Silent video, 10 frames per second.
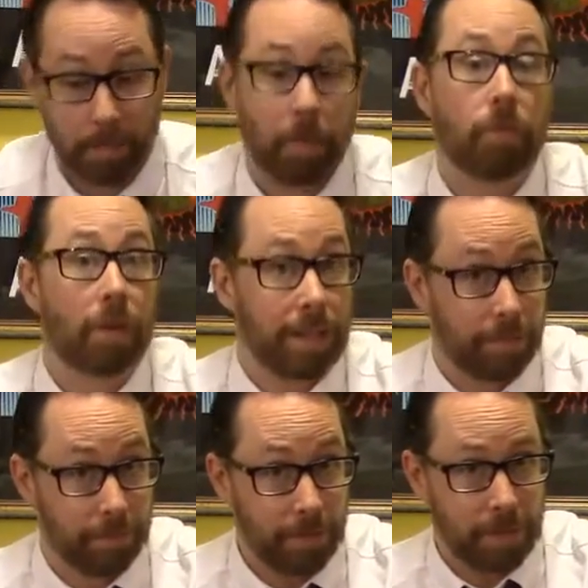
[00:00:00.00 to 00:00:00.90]
Before the end
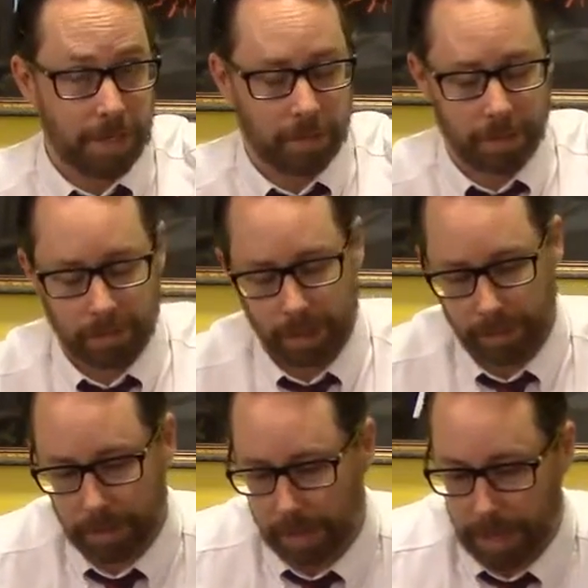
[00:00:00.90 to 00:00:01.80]
of 15 turns, I
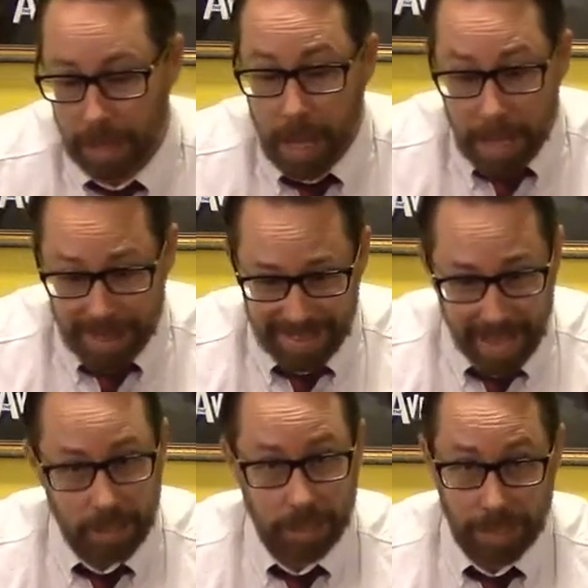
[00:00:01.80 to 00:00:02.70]
should say.
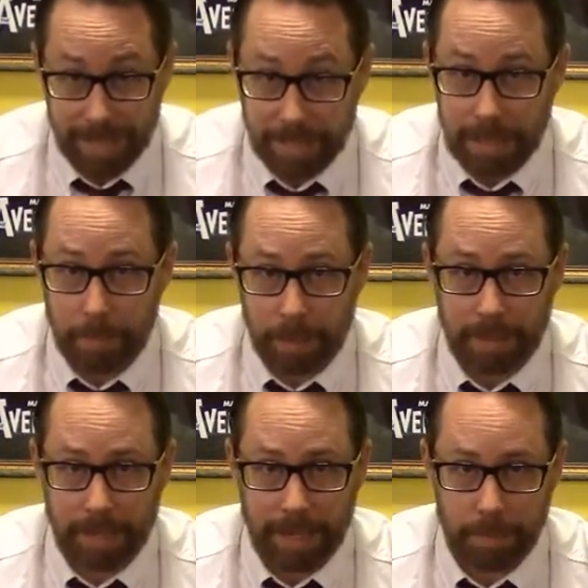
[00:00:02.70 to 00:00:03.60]
That's as simple
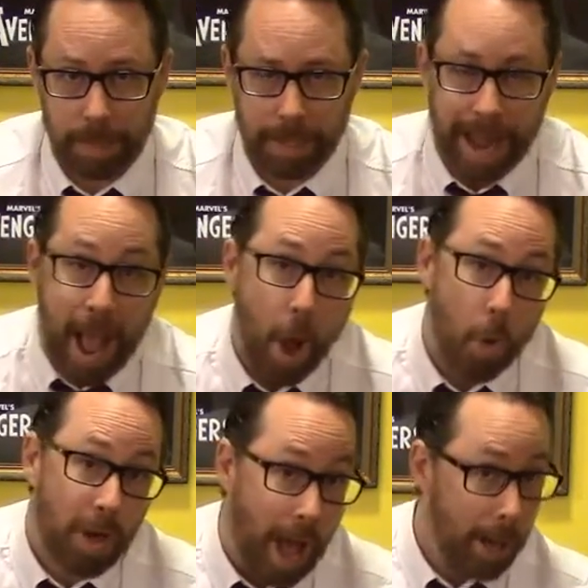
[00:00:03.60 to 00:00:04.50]
as I can make it.
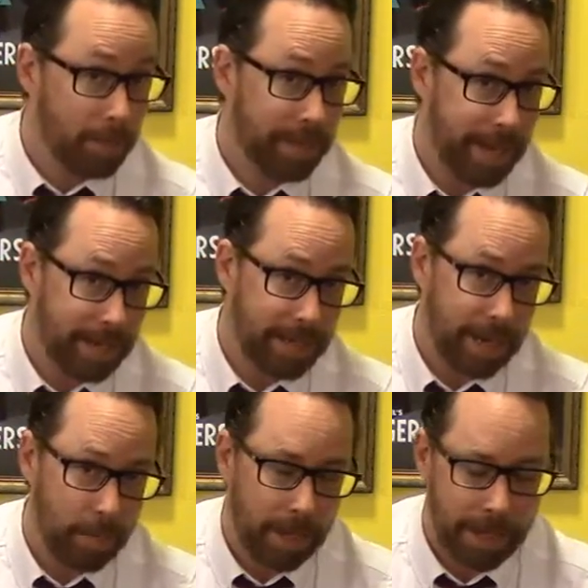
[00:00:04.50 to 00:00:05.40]
How complicated can
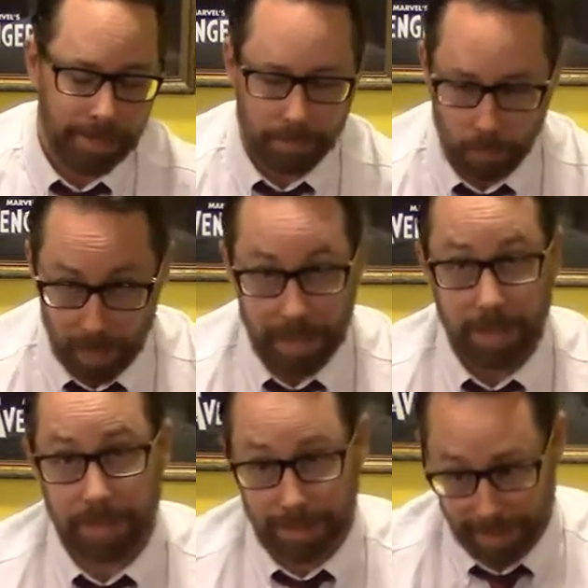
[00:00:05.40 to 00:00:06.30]
I make it?
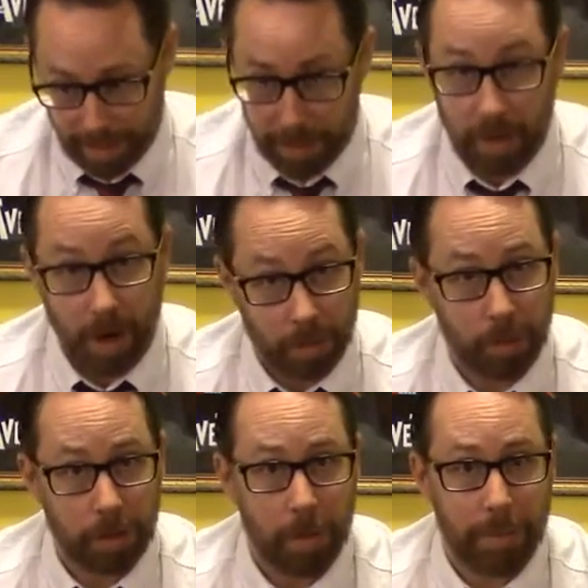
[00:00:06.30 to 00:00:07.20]
Well, there are
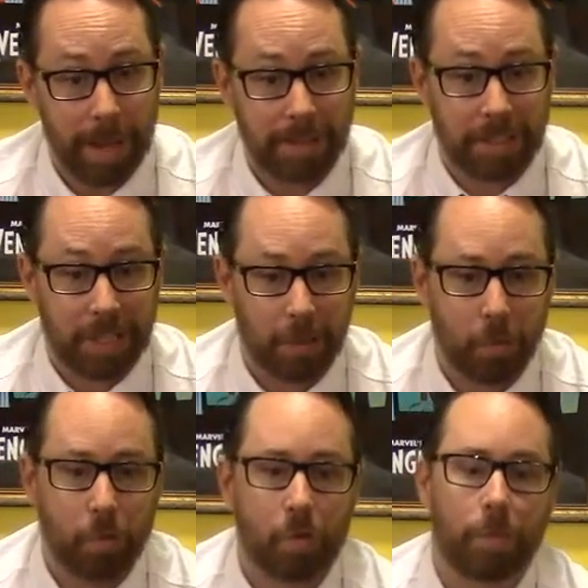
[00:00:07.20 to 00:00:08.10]
31 pages in the
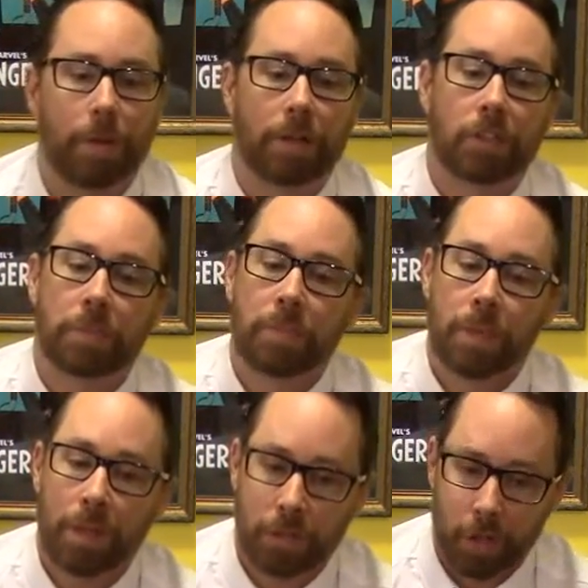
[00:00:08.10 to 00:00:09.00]
rule books,
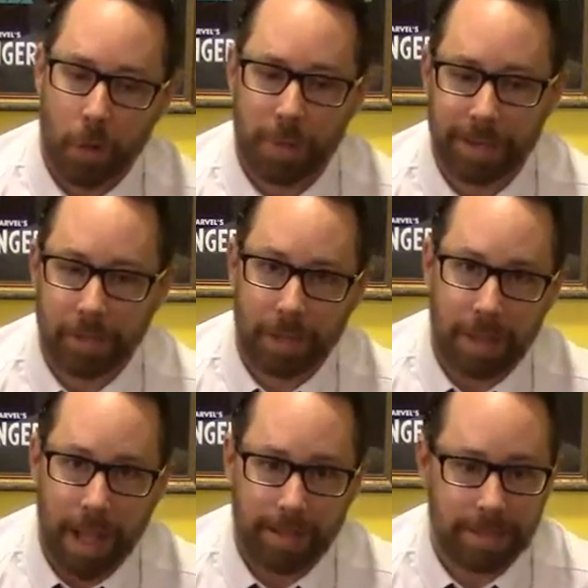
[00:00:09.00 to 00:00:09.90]
so there's a
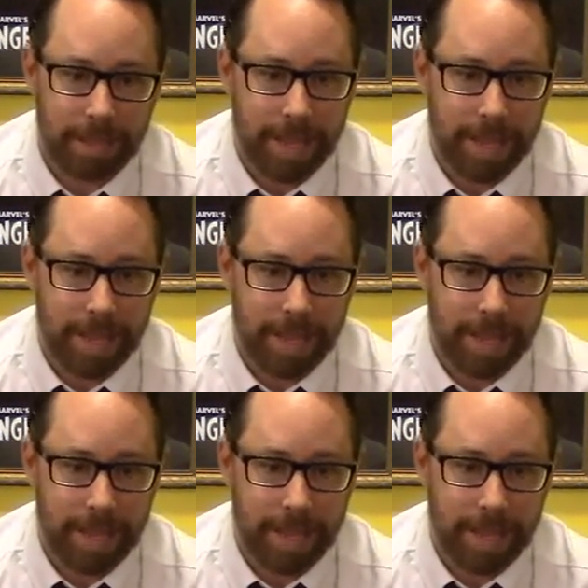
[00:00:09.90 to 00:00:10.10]
lot to